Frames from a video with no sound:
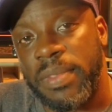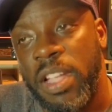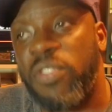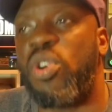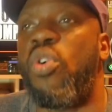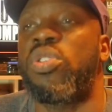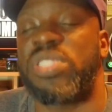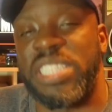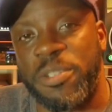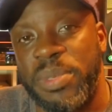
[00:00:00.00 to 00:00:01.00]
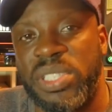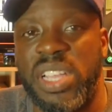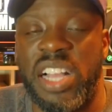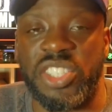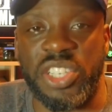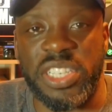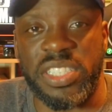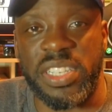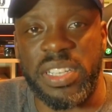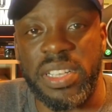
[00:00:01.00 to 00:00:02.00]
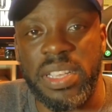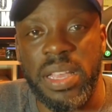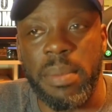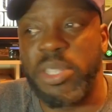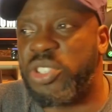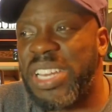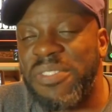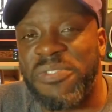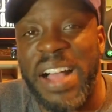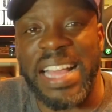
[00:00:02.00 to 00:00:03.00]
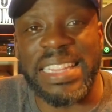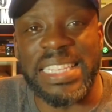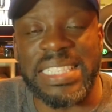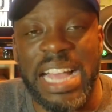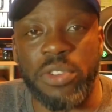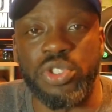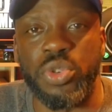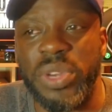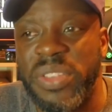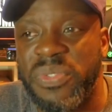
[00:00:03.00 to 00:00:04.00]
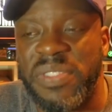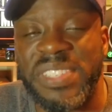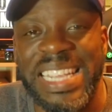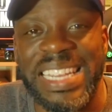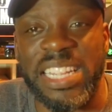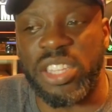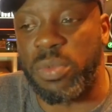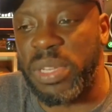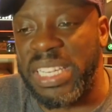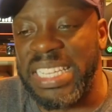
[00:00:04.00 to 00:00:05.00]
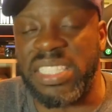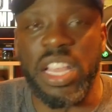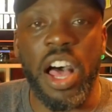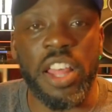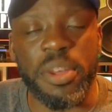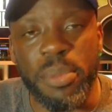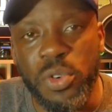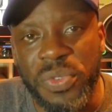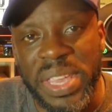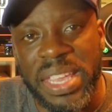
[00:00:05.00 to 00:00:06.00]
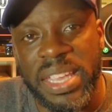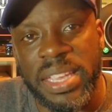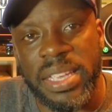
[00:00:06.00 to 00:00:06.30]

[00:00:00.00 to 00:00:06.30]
Of course it's misogynistic. But you didn't find this out in 2015 at the release of the movie.